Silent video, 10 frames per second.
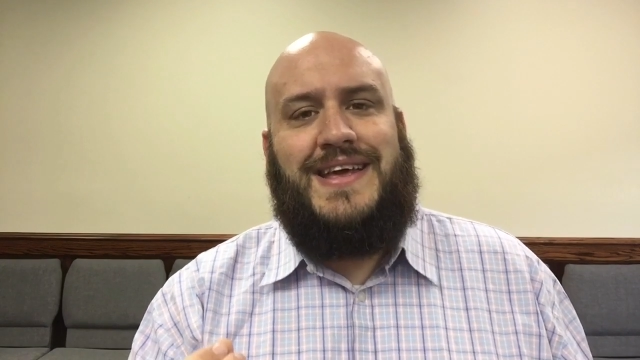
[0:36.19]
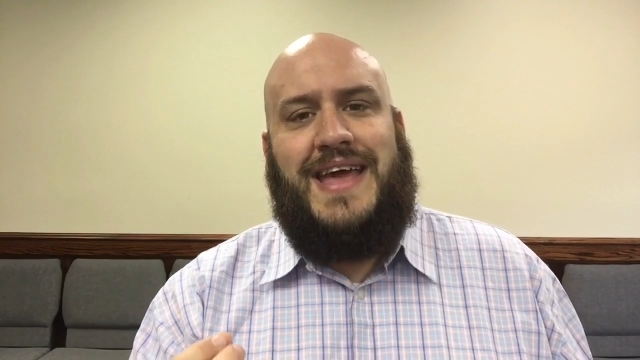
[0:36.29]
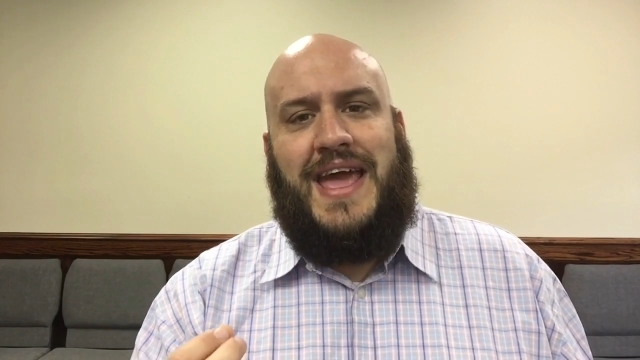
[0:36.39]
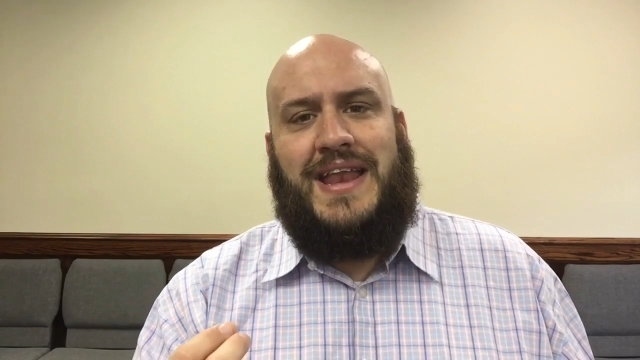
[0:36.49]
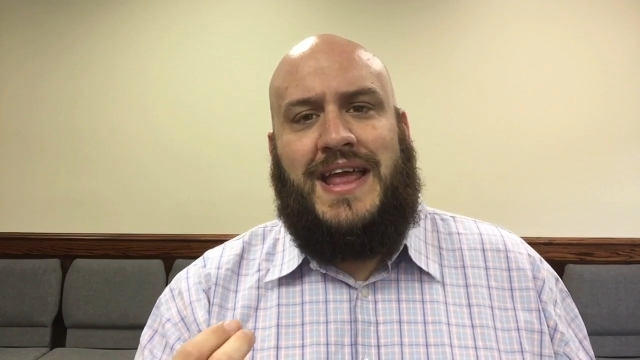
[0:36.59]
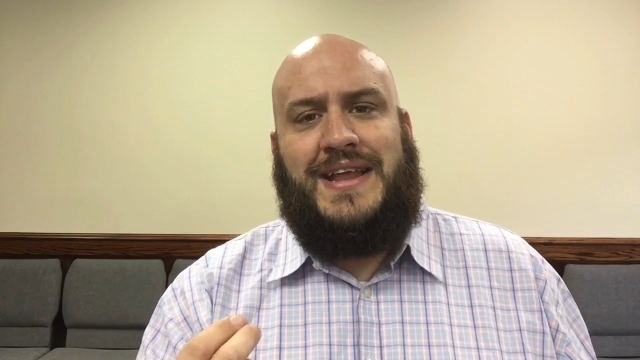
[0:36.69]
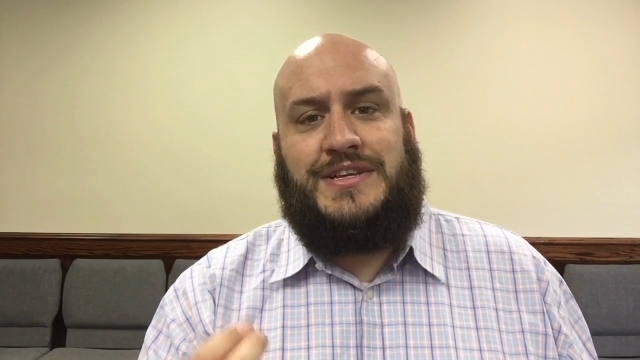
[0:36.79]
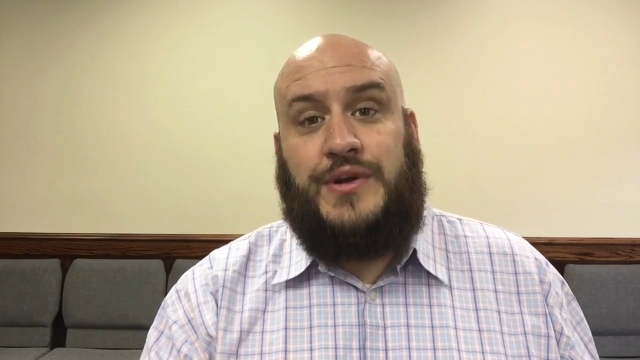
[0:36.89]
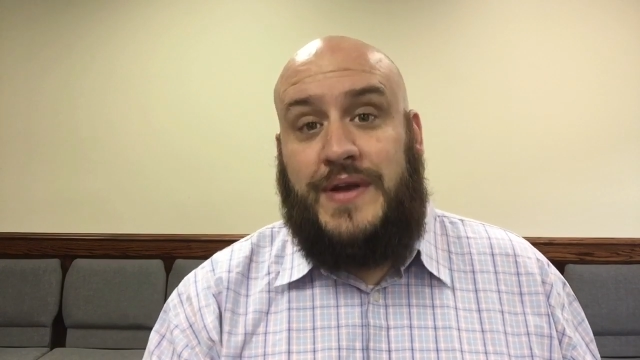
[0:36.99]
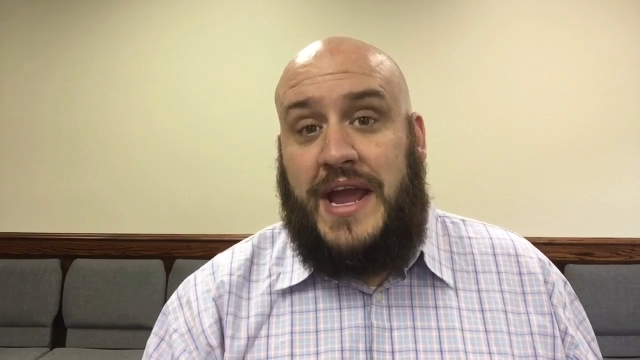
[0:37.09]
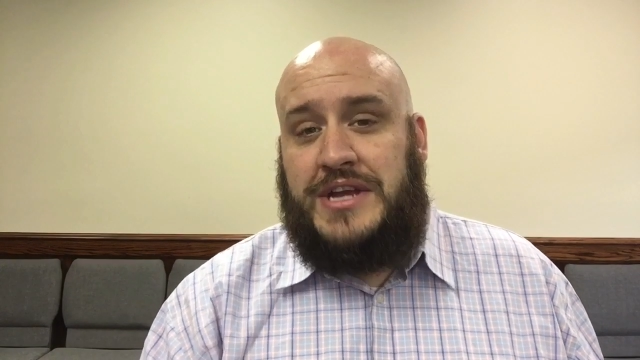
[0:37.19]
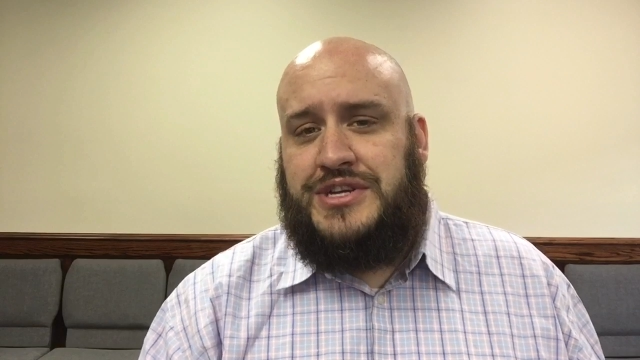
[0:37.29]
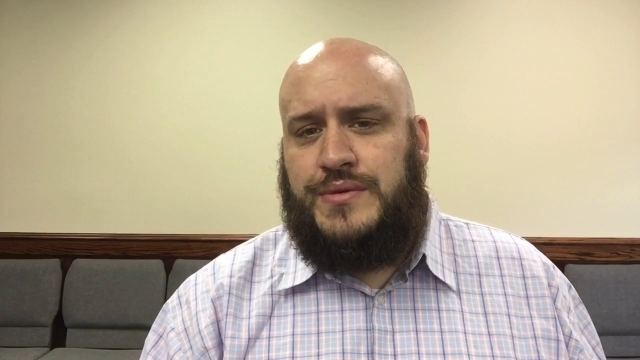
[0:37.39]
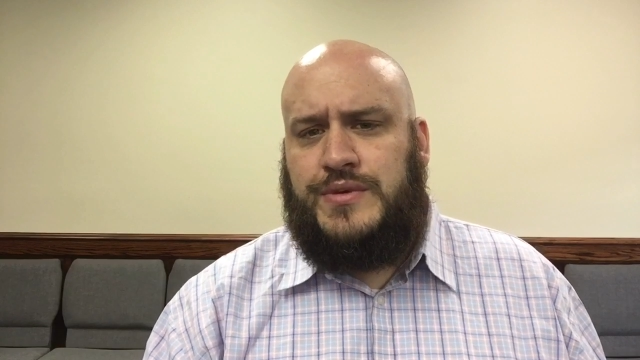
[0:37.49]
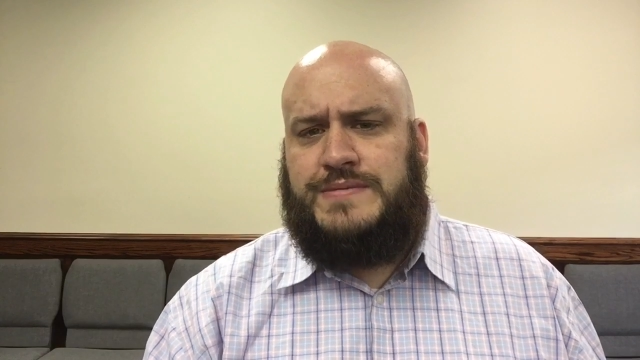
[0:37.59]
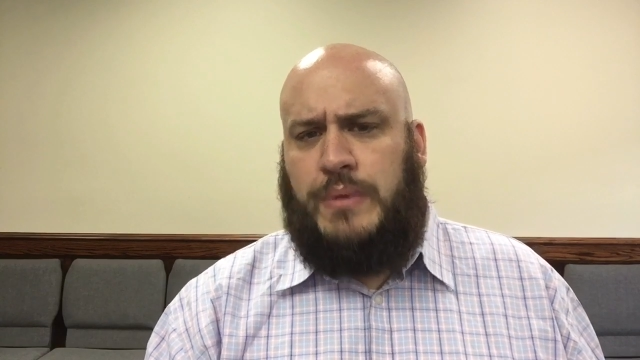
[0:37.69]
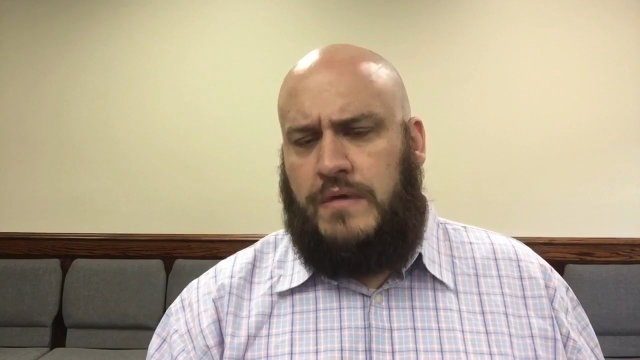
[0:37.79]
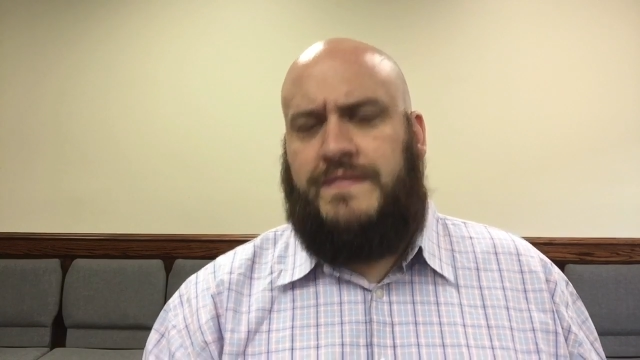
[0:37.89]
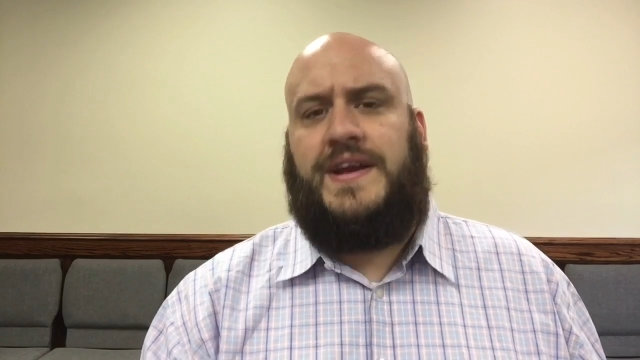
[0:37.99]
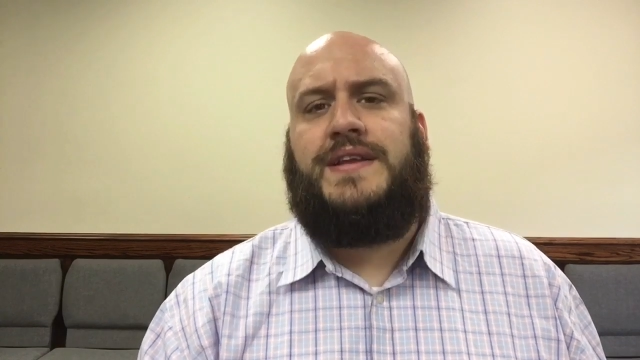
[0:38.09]
and, and his creation was
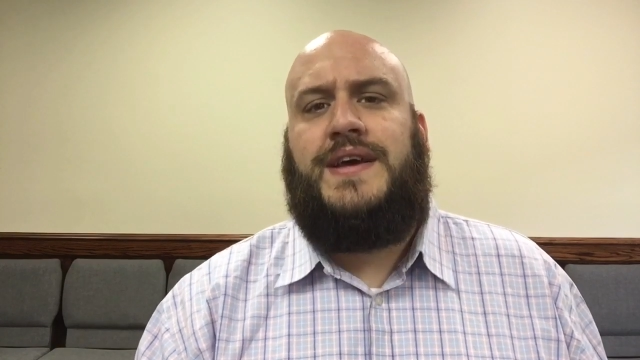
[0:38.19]
perfect